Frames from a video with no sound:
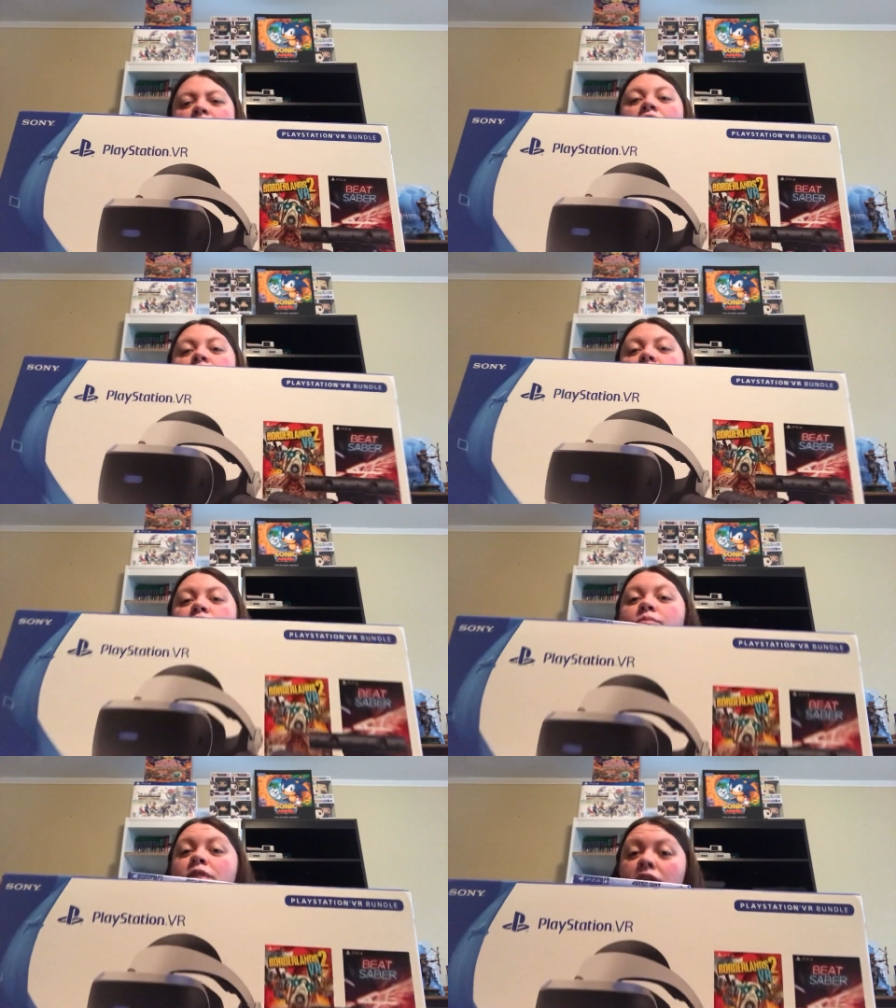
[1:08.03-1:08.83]
and I
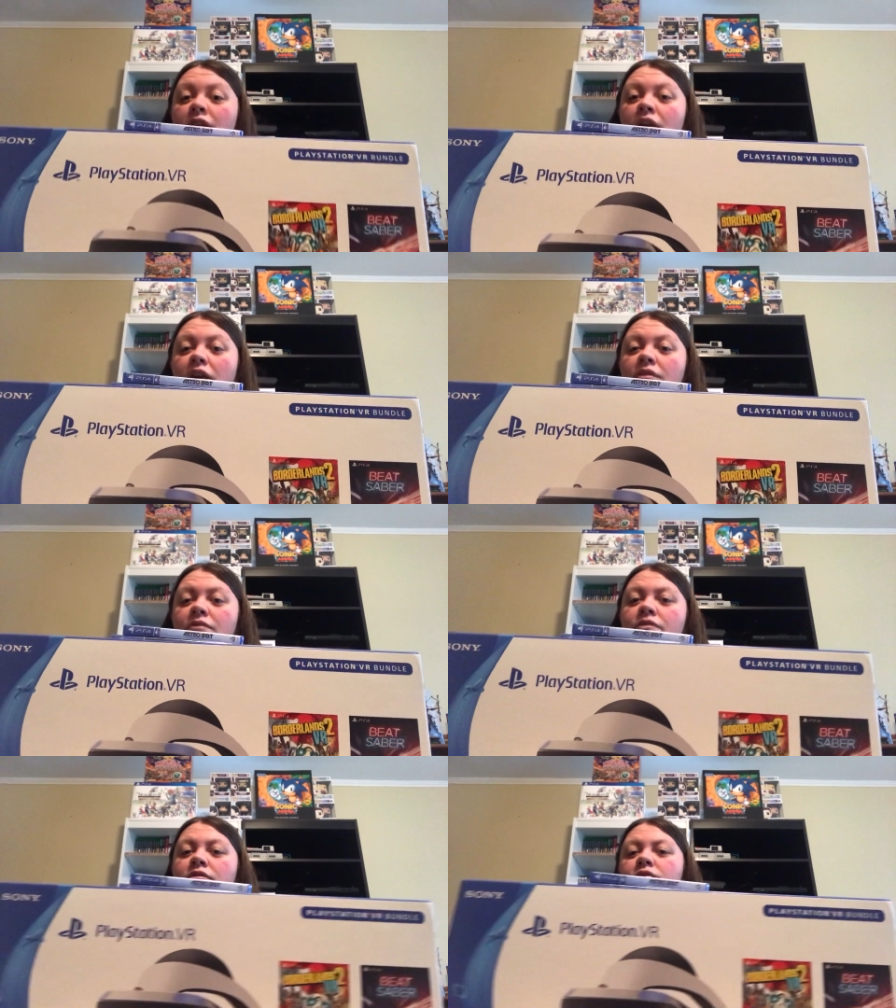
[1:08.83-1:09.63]
do
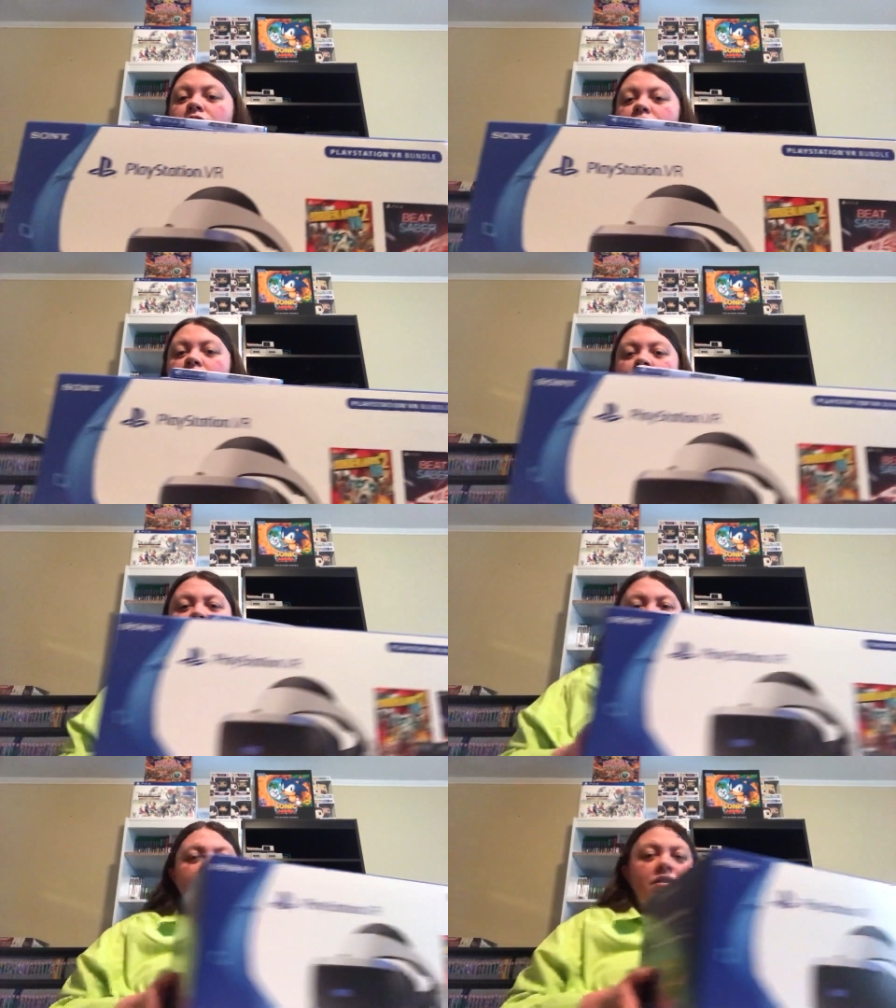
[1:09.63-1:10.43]
believe,
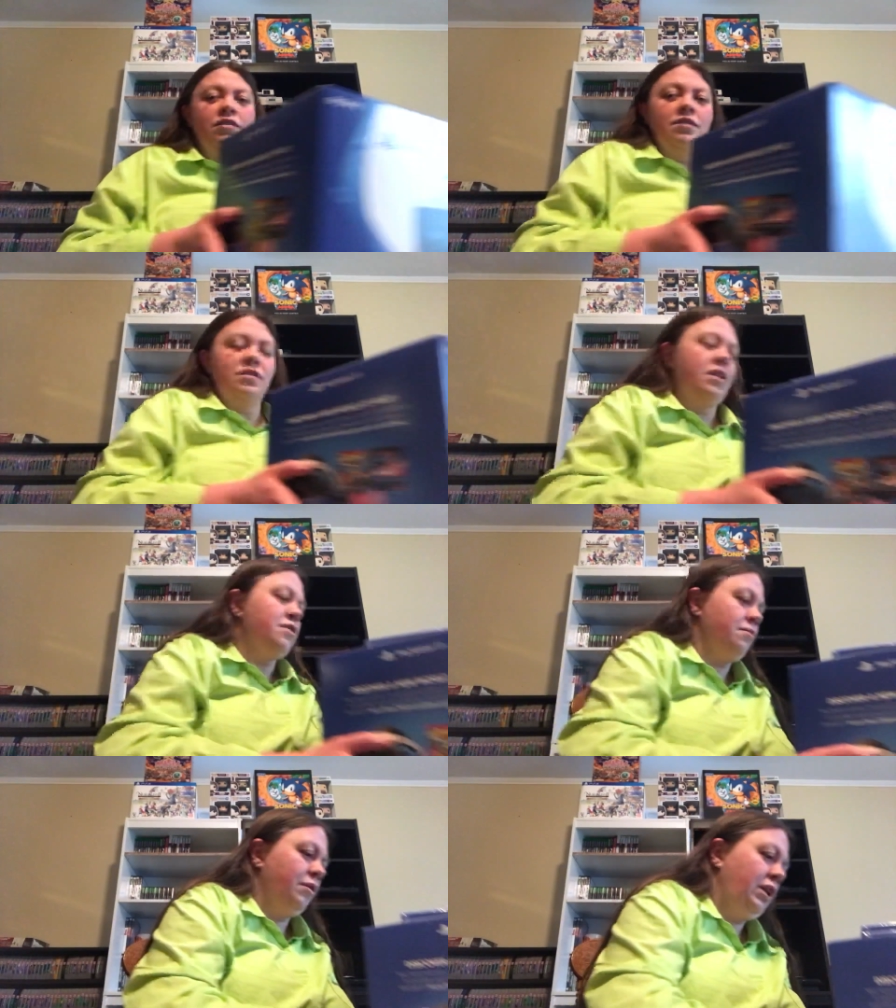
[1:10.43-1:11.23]
you know, this thing
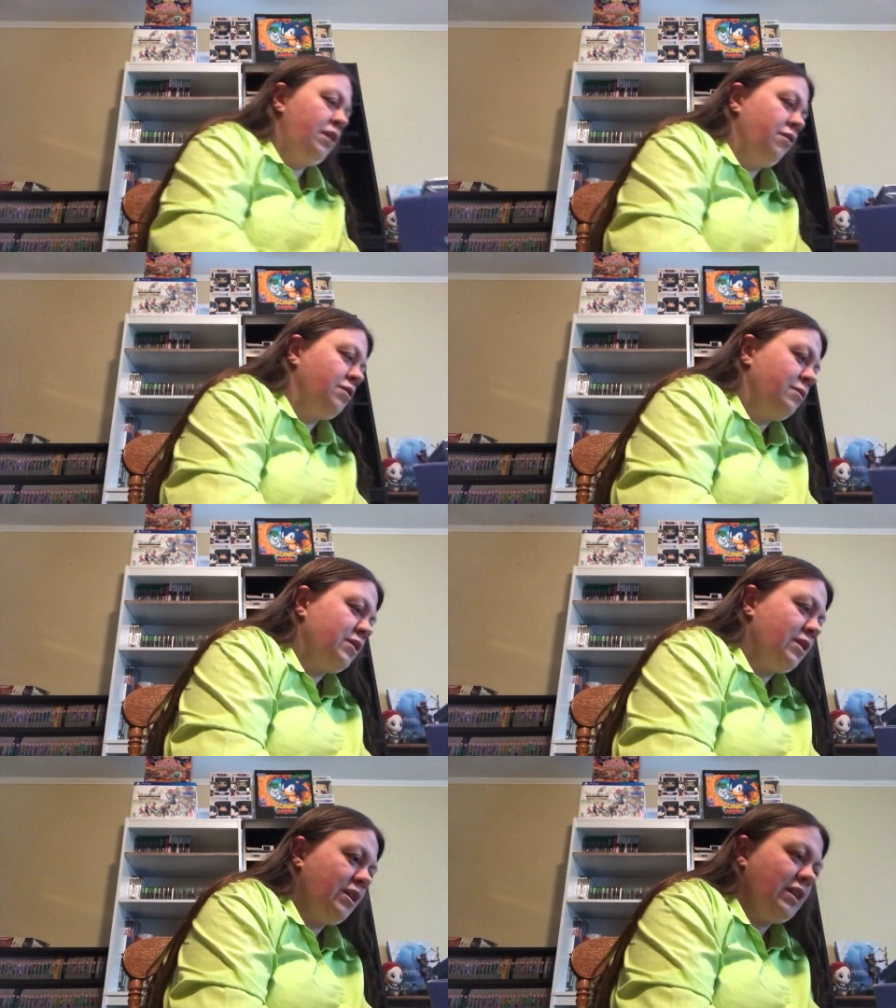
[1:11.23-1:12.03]
is really huge. I'm going to
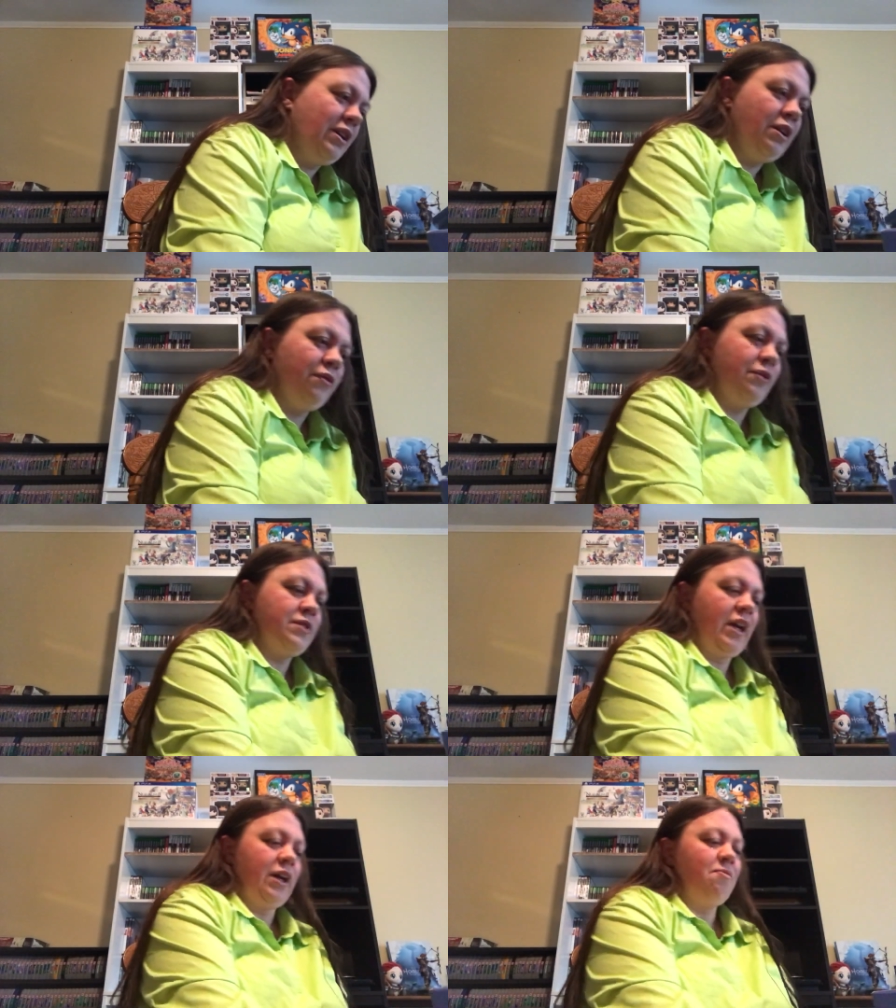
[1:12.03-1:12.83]
set it down here for a
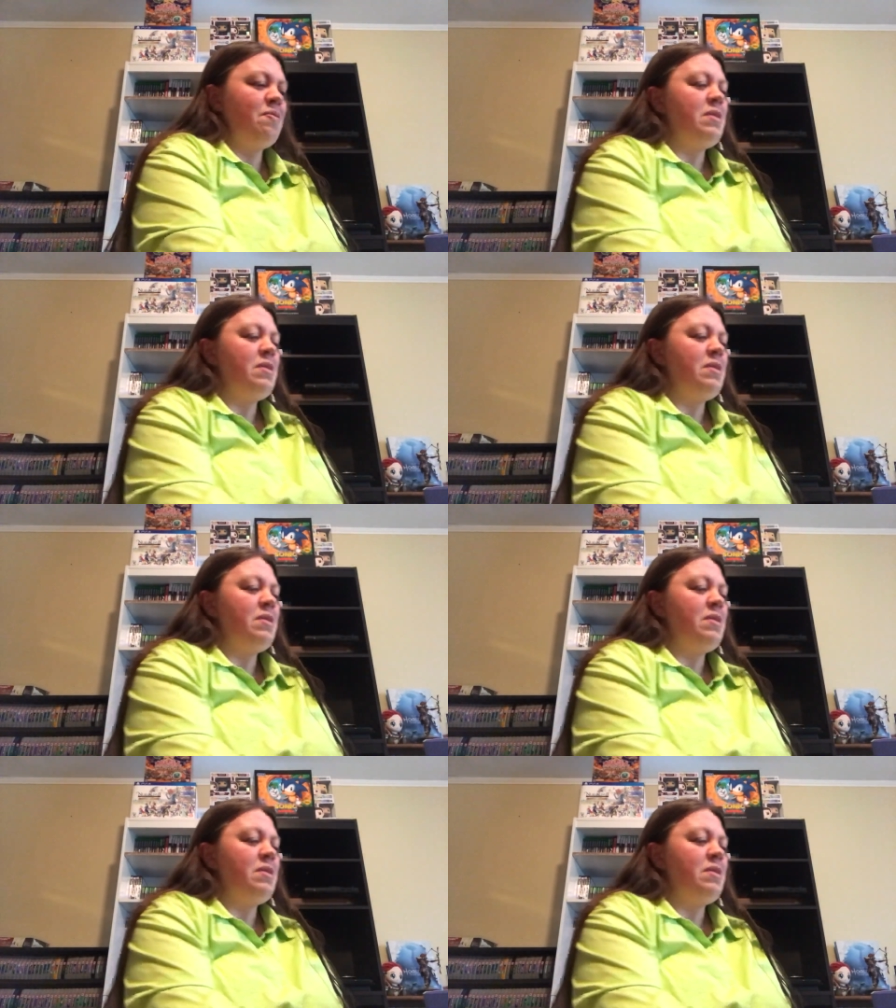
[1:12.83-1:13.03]
second.